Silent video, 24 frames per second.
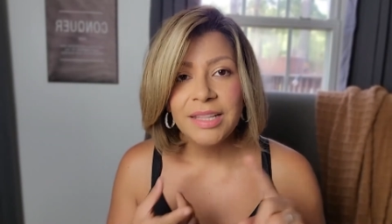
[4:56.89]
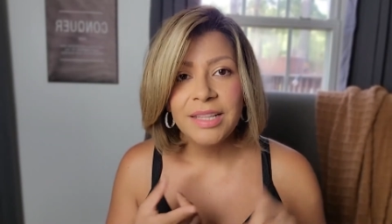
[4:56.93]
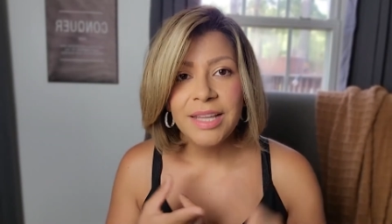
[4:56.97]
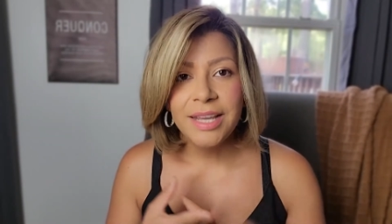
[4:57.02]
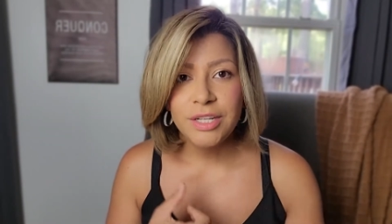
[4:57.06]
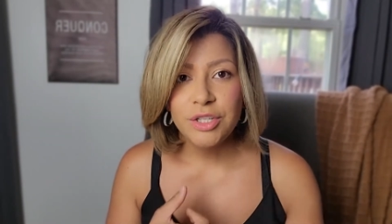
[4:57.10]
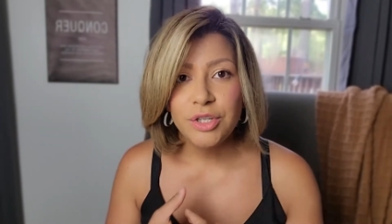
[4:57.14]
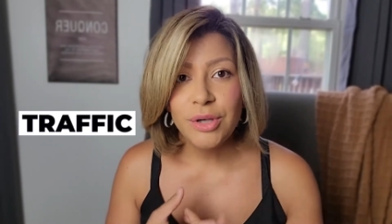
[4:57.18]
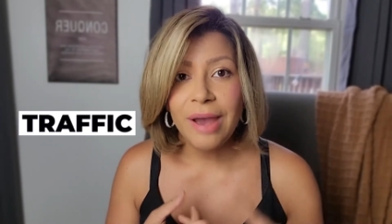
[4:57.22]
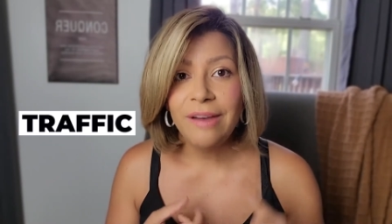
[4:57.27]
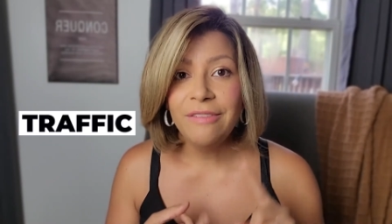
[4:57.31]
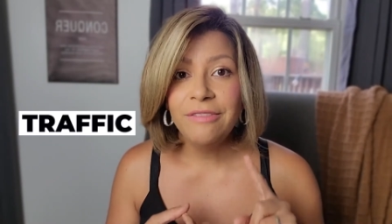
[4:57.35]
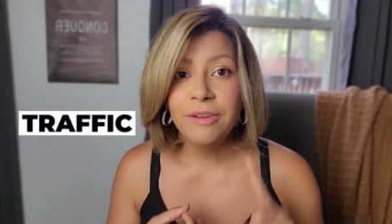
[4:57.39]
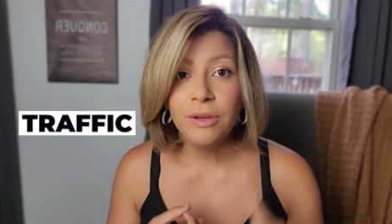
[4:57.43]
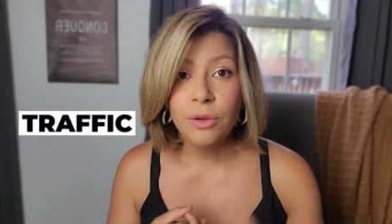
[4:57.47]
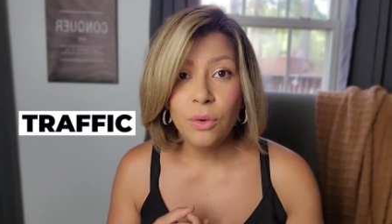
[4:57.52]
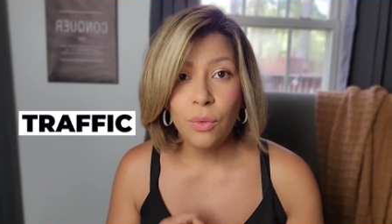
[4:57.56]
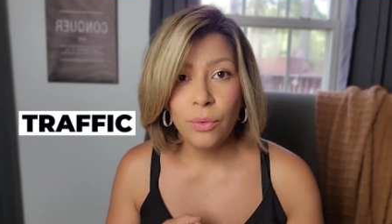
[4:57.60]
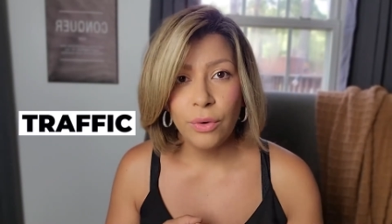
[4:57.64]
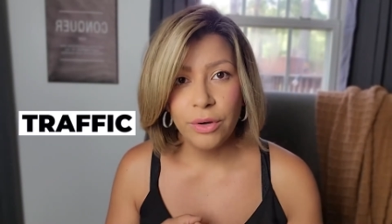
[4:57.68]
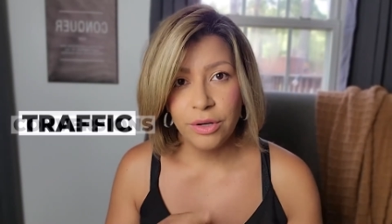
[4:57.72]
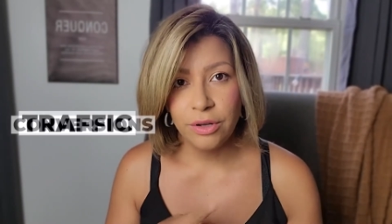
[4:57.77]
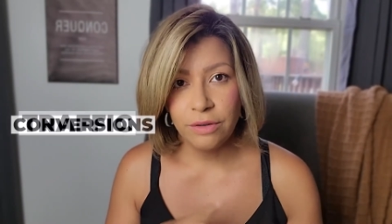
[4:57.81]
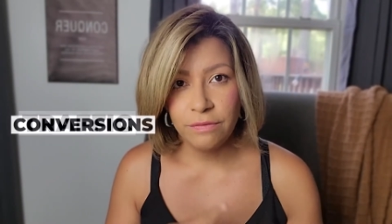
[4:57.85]
like traffic
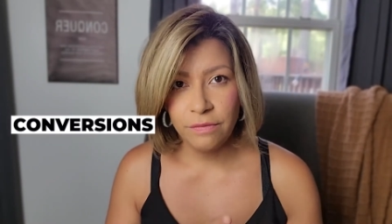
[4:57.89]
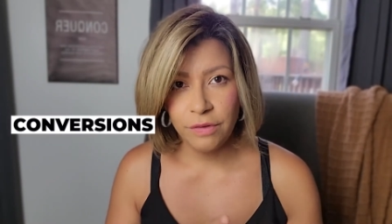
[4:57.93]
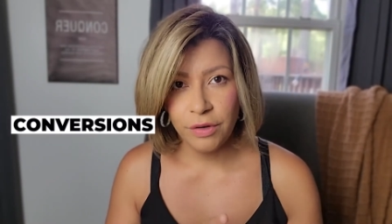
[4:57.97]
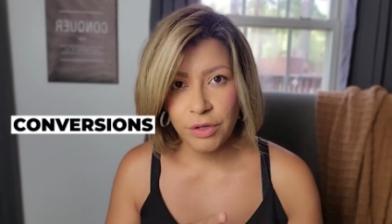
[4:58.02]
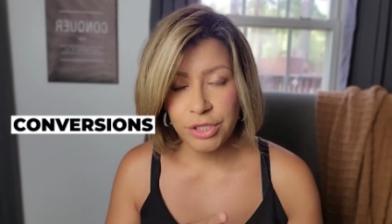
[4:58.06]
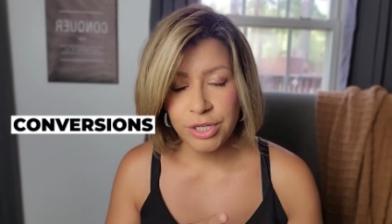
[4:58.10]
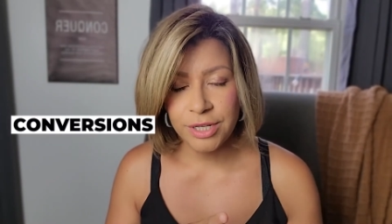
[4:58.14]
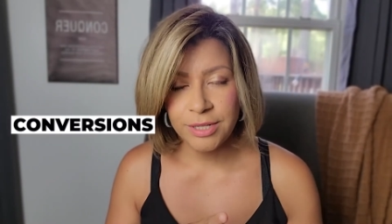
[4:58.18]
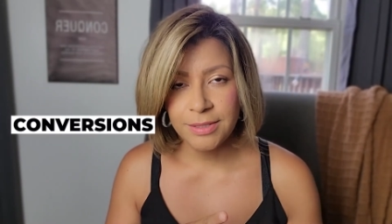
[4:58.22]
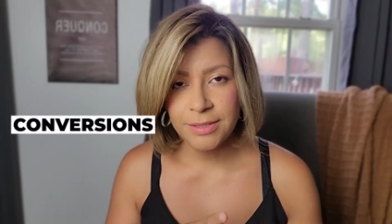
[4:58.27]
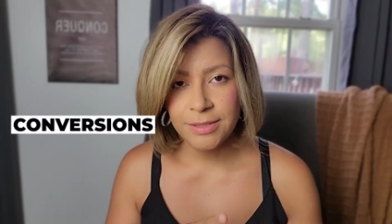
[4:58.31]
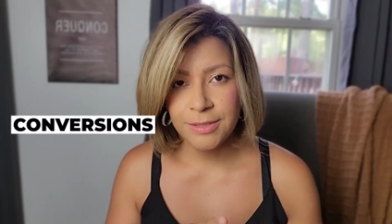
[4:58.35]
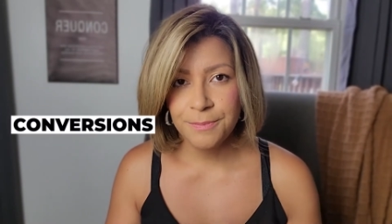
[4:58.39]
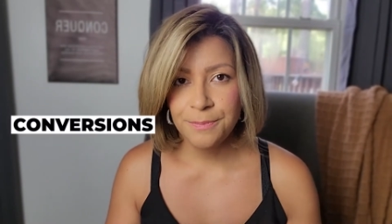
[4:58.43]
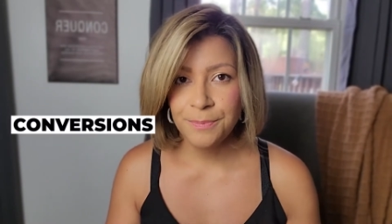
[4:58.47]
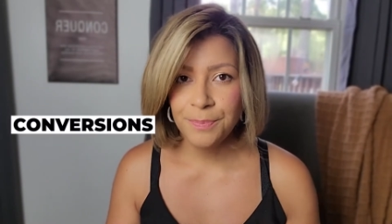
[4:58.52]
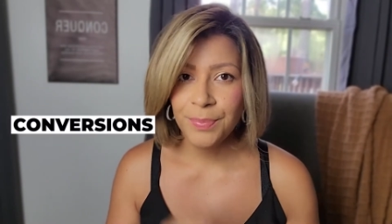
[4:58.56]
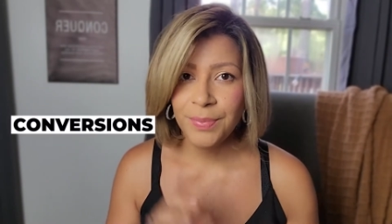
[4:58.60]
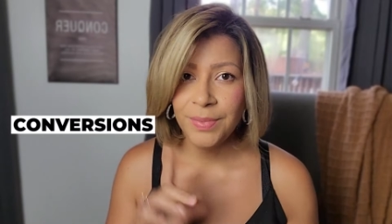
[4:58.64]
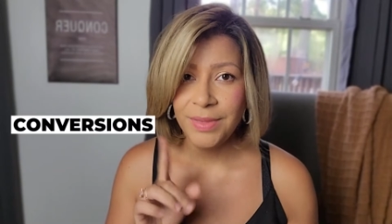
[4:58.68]
or conversions.